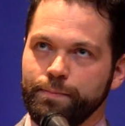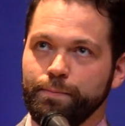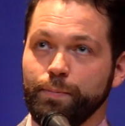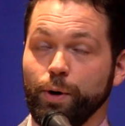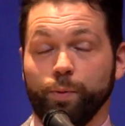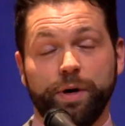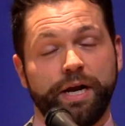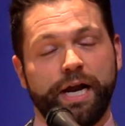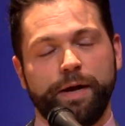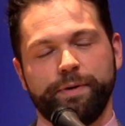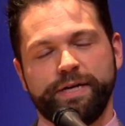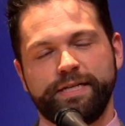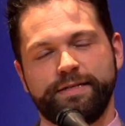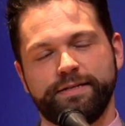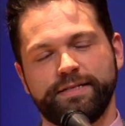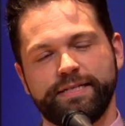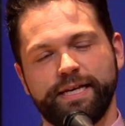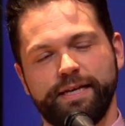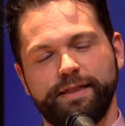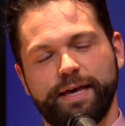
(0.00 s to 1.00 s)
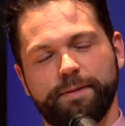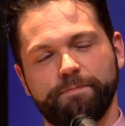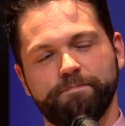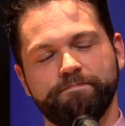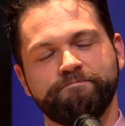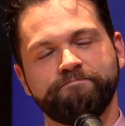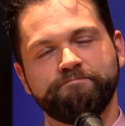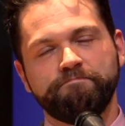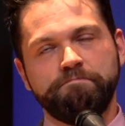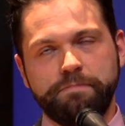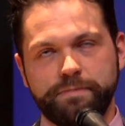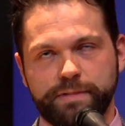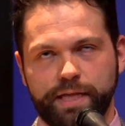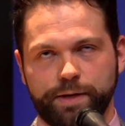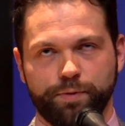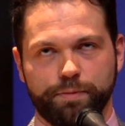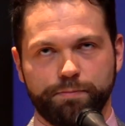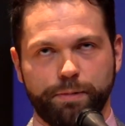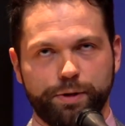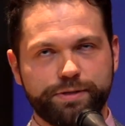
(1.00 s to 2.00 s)
But when I went to sing them,
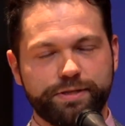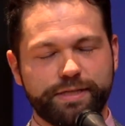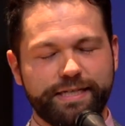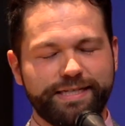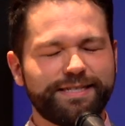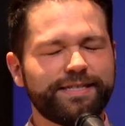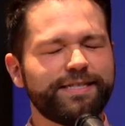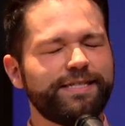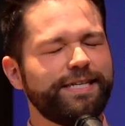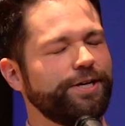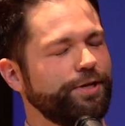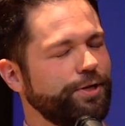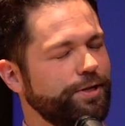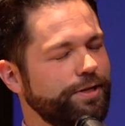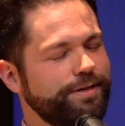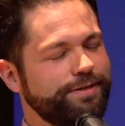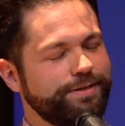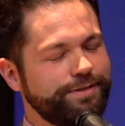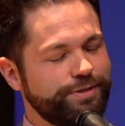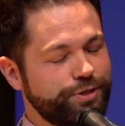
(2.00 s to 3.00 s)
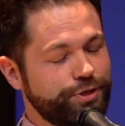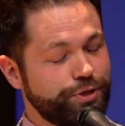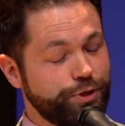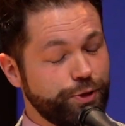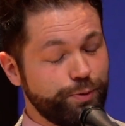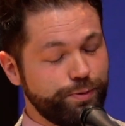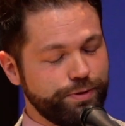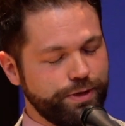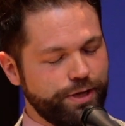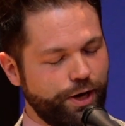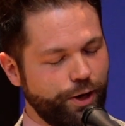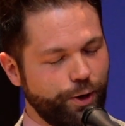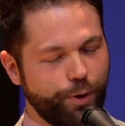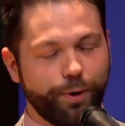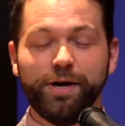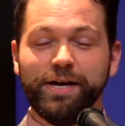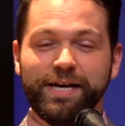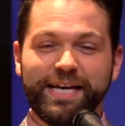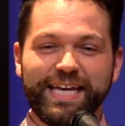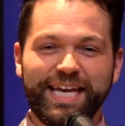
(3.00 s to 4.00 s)
they were mostly still too
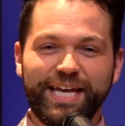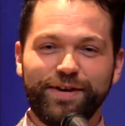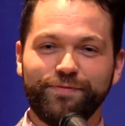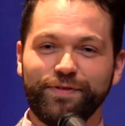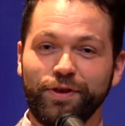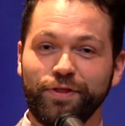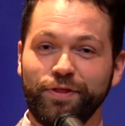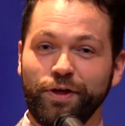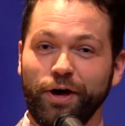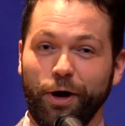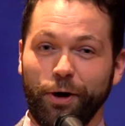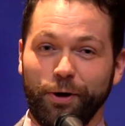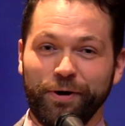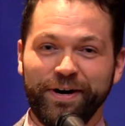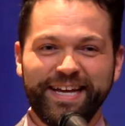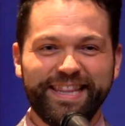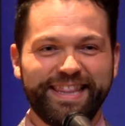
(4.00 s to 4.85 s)
low, even though